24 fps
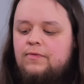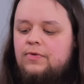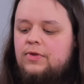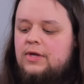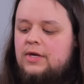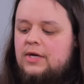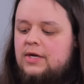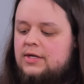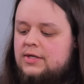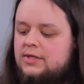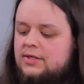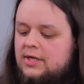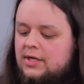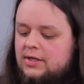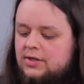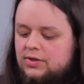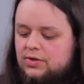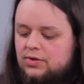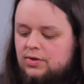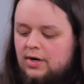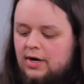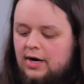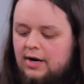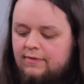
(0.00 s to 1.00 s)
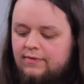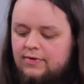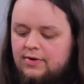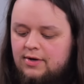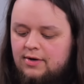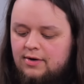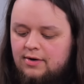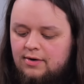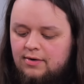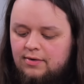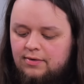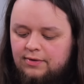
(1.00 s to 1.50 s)
The disk drive
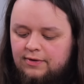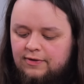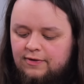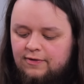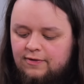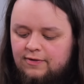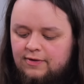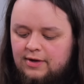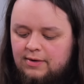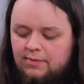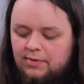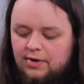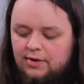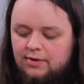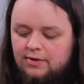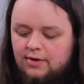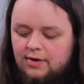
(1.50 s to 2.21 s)
here, let's see what it